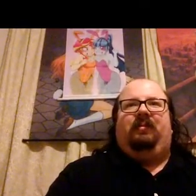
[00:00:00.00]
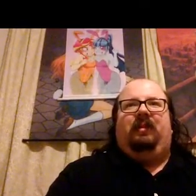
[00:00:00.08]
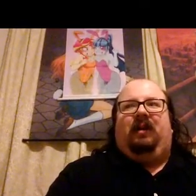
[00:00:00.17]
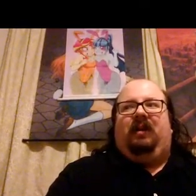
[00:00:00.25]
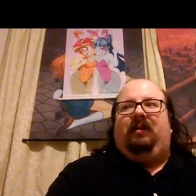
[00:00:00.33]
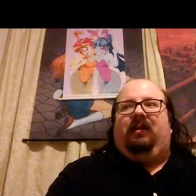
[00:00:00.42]

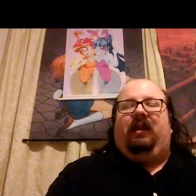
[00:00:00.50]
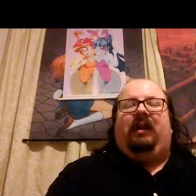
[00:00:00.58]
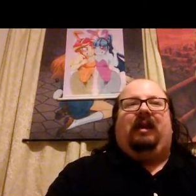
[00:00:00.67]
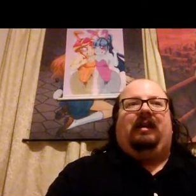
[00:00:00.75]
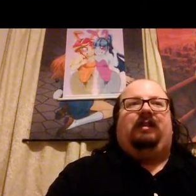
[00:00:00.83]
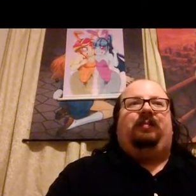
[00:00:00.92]
the
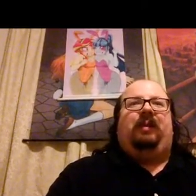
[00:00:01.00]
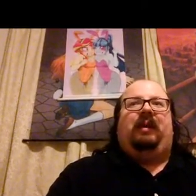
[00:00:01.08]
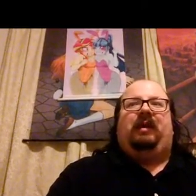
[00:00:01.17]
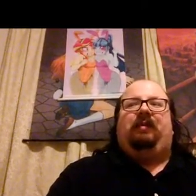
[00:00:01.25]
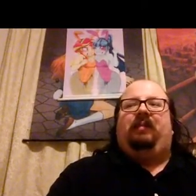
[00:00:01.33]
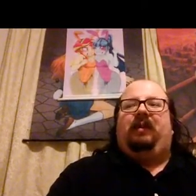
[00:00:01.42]
online
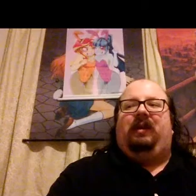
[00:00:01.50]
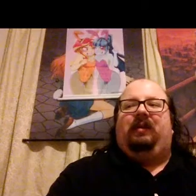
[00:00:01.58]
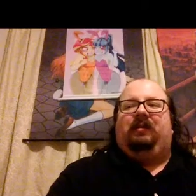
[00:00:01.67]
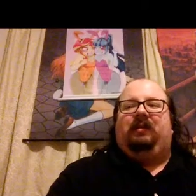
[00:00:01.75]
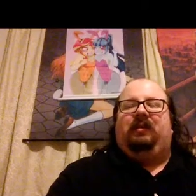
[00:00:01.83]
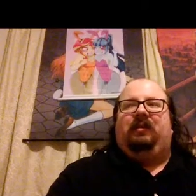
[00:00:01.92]
aspect, being
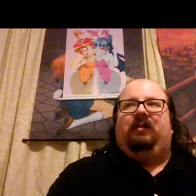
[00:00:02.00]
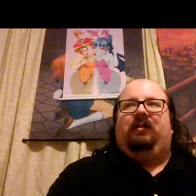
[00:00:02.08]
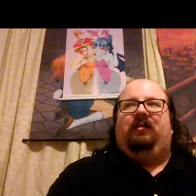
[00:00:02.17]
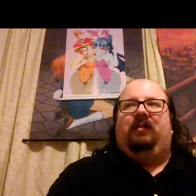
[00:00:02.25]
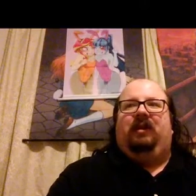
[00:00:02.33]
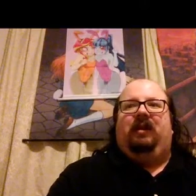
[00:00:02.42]
able to do a
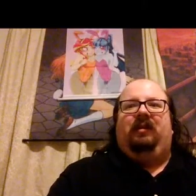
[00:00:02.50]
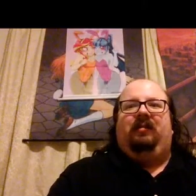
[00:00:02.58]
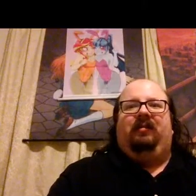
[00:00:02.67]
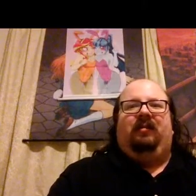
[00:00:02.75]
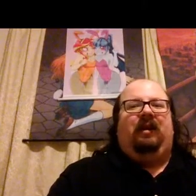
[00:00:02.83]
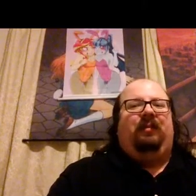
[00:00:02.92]

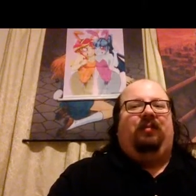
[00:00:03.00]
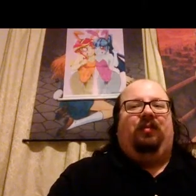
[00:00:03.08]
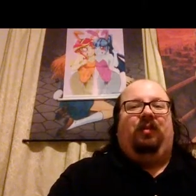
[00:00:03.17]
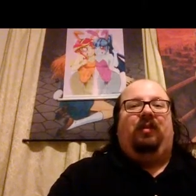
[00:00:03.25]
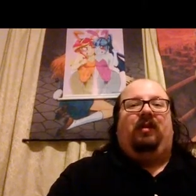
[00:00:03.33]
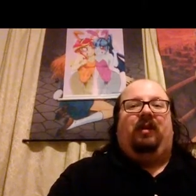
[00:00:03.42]
lot
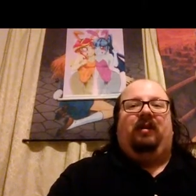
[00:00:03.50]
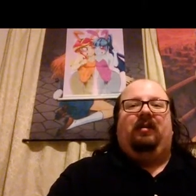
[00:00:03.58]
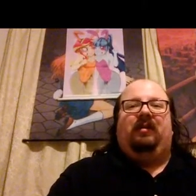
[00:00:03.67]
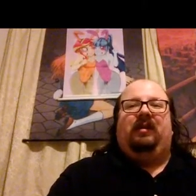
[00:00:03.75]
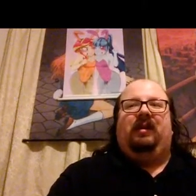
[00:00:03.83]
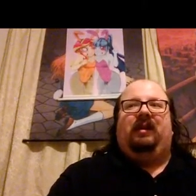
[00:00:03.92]
more
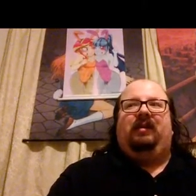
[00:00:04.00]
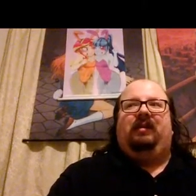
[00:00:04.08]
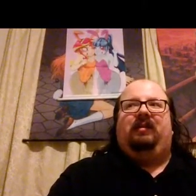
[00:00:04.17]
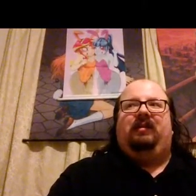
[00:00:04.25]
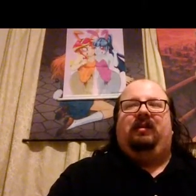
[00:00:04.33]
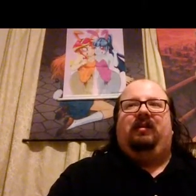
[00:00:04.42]
online
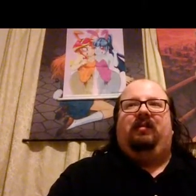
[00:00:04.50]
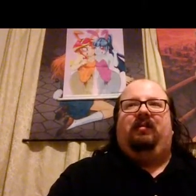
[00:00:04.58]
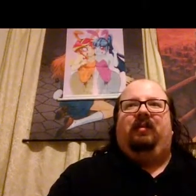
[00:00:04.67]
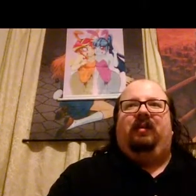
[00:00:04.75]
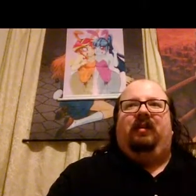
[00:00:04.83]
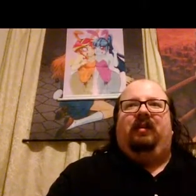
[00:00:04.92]
too,
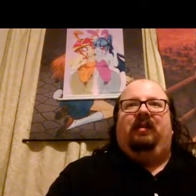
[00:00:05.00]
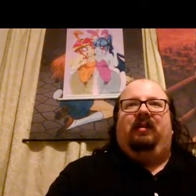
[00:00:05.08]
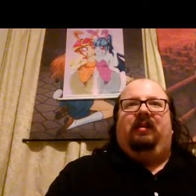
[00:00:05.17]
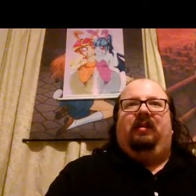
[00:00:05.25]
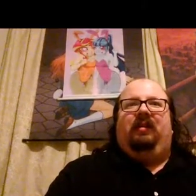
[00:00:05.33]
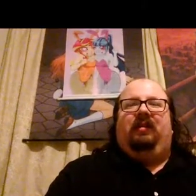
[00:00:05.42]

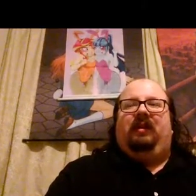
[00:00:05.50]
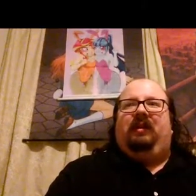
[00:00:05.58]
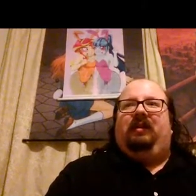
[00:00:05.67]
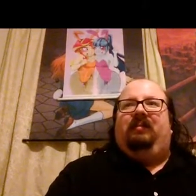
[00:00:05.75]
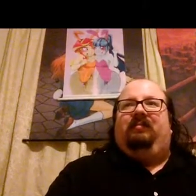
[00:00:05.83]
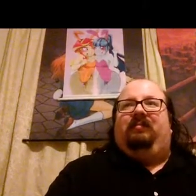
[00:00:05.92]

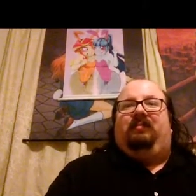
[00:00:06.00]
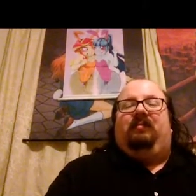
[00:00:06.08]
and